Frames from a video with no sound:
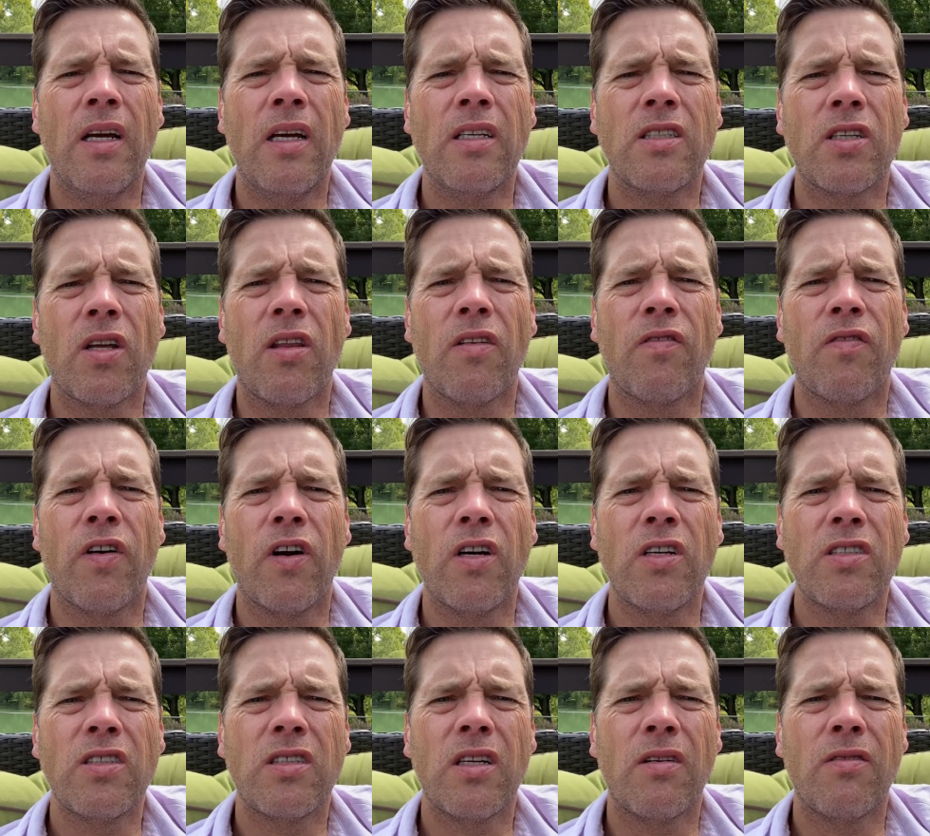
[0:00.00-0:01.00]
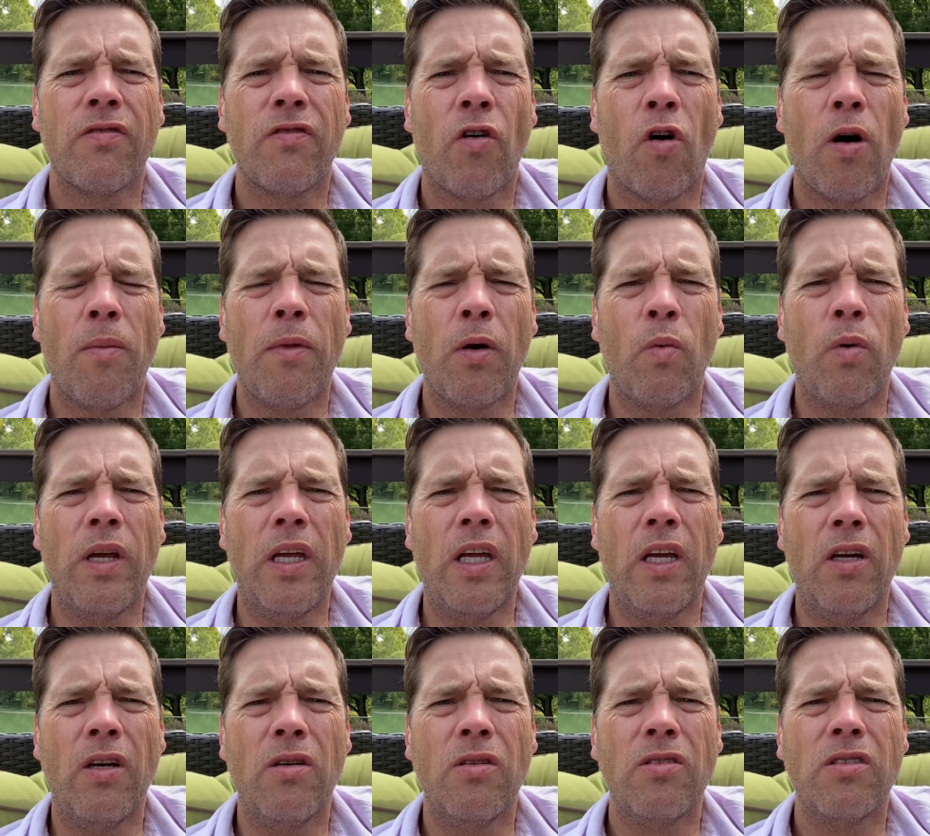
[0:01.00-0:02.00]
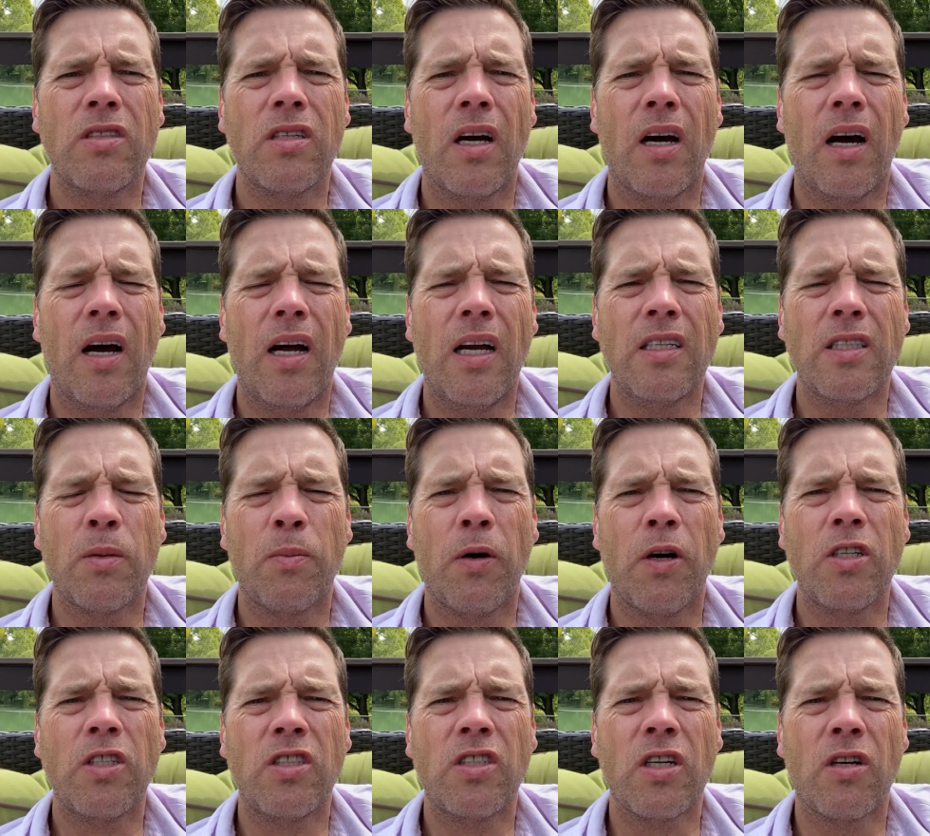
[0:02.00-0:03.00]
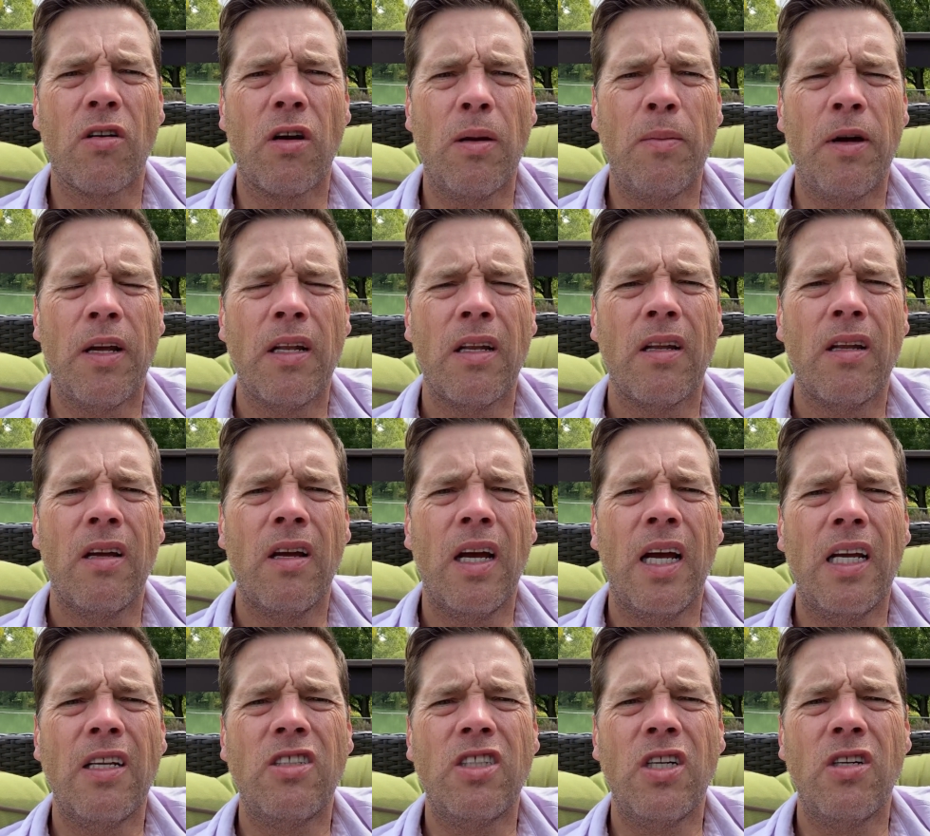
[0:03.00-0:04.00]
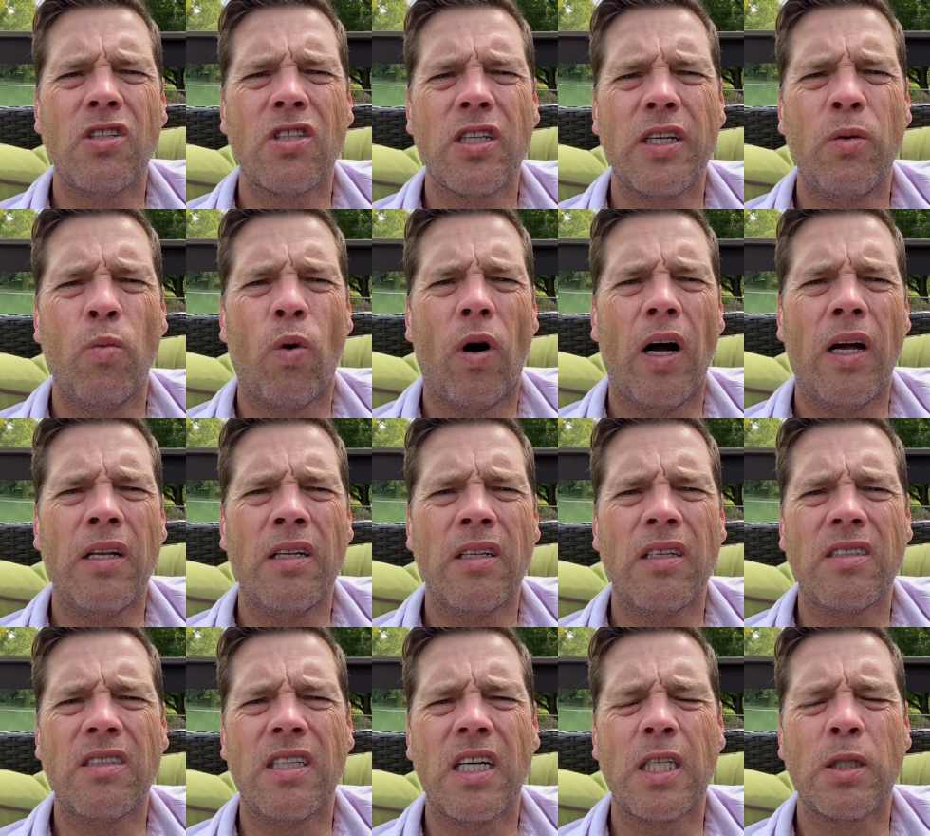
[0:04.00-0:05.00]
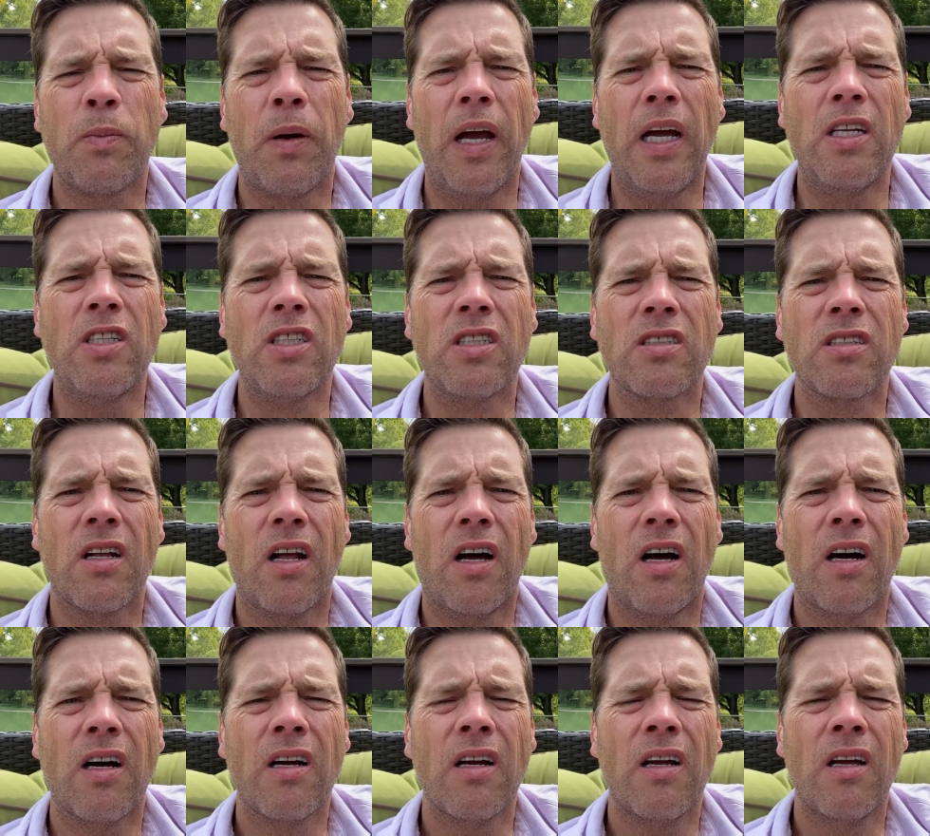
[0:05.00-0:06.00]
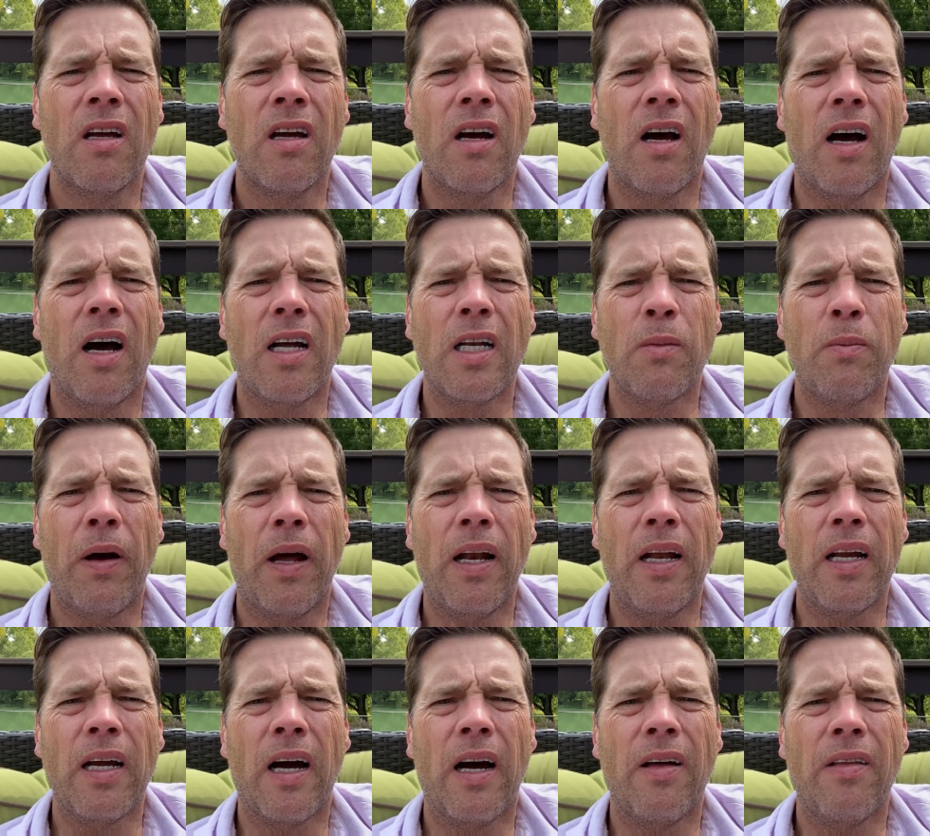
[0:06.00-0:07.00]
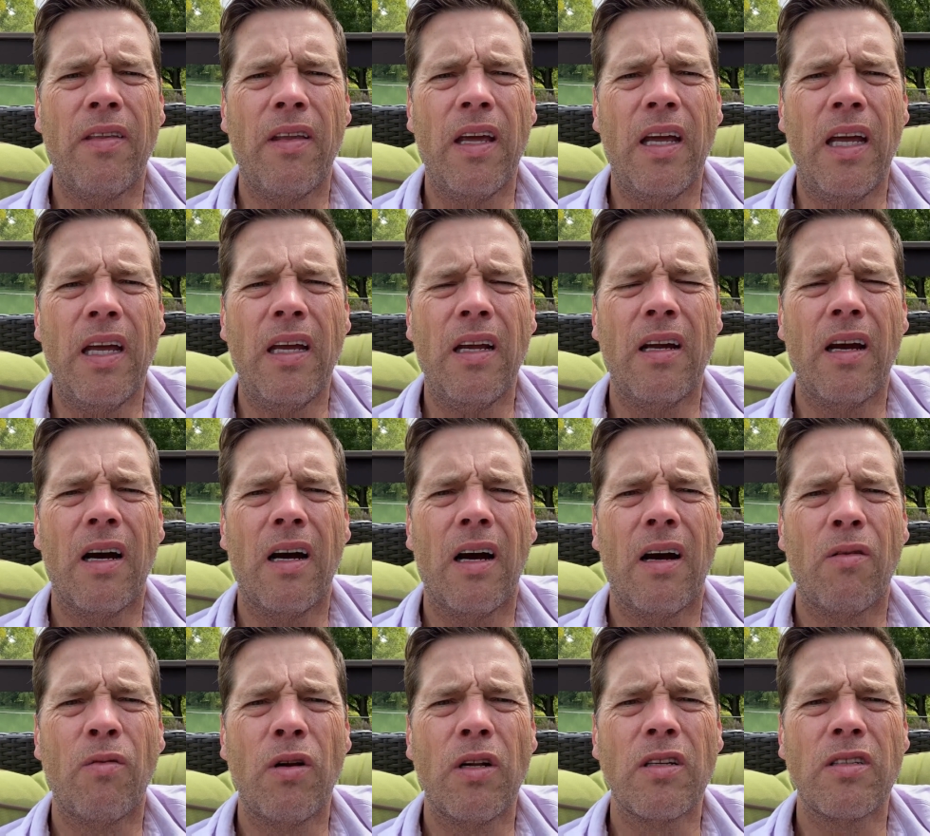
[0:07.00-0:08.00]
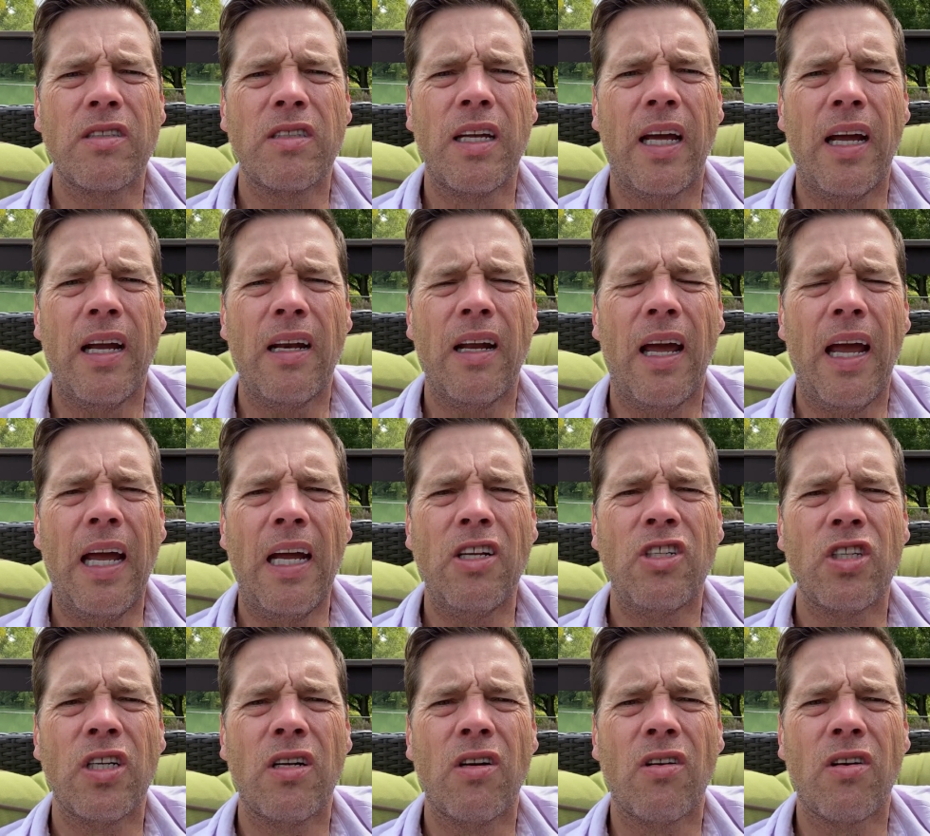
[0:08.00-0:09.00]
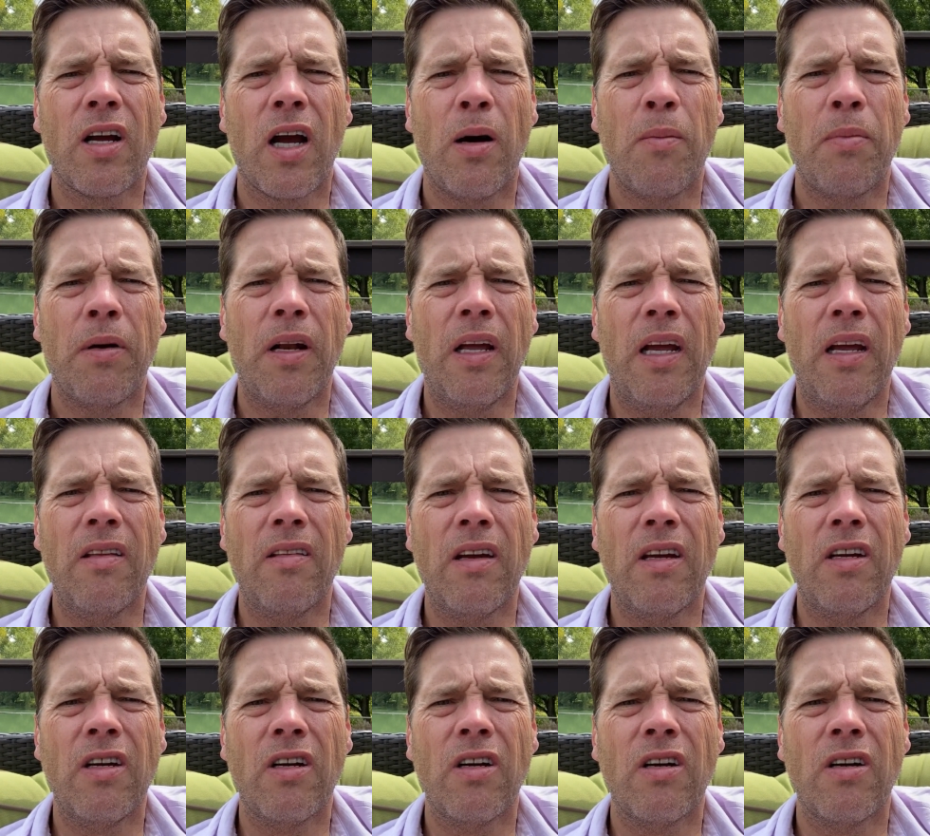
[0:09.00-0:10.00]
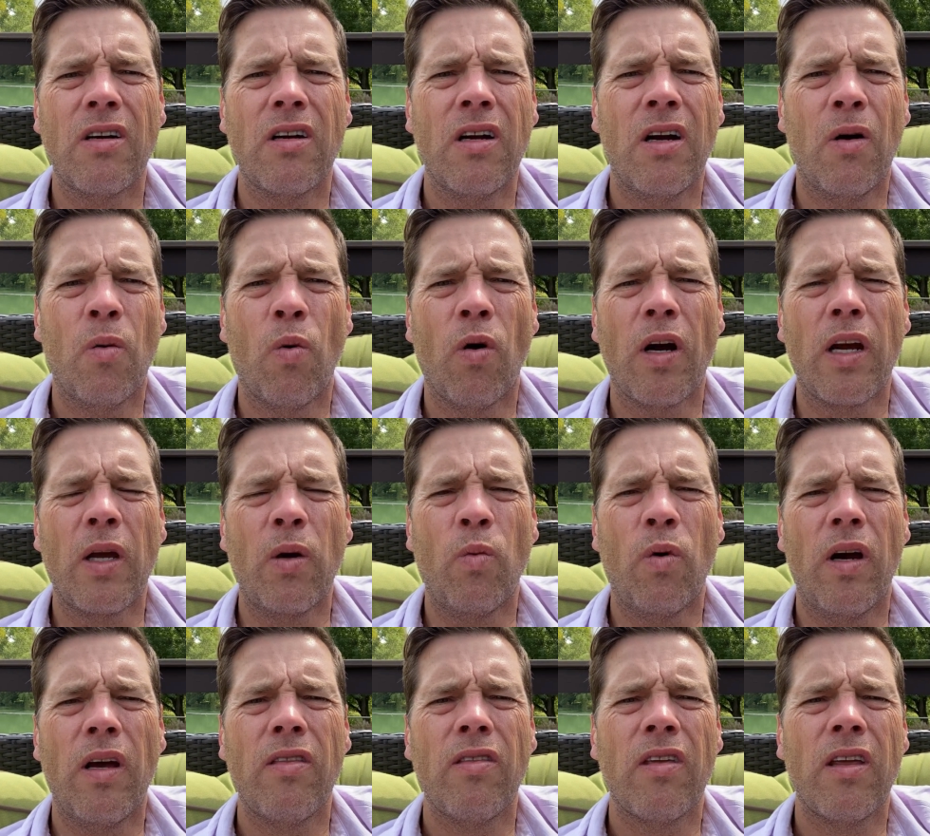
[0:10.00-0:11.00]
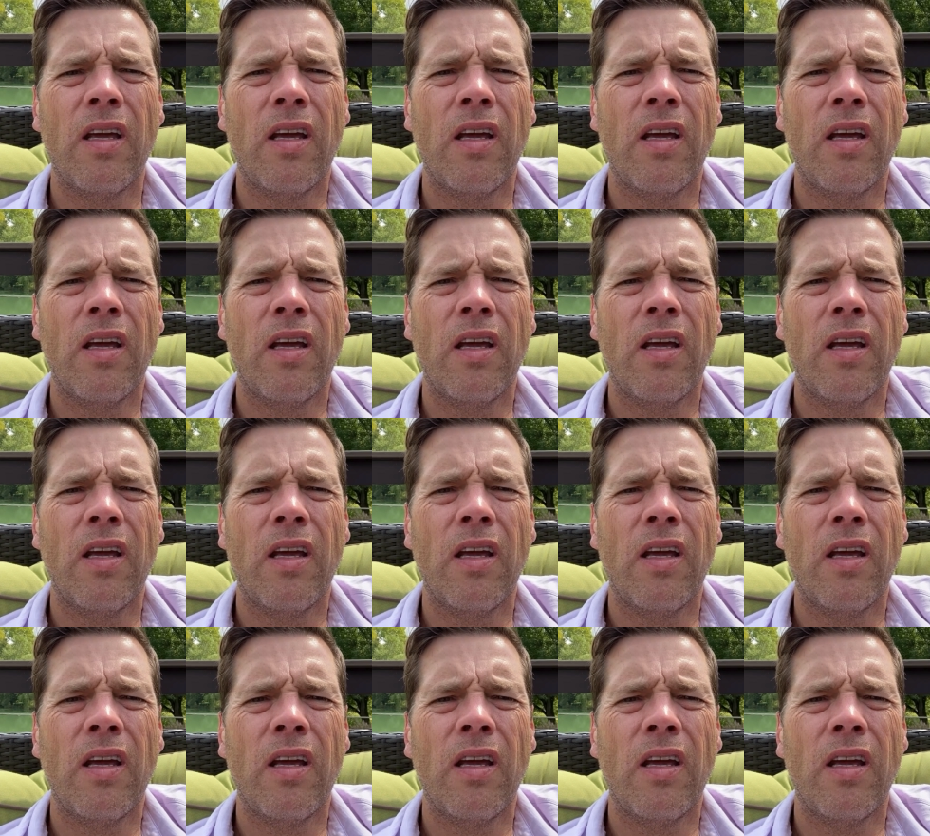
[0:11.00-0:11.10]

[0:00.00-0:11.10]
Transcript: So the first form that we use is a purchase agreement. It's usually 1 to 6 pages long, depending on the real estate agent or company that you're working with.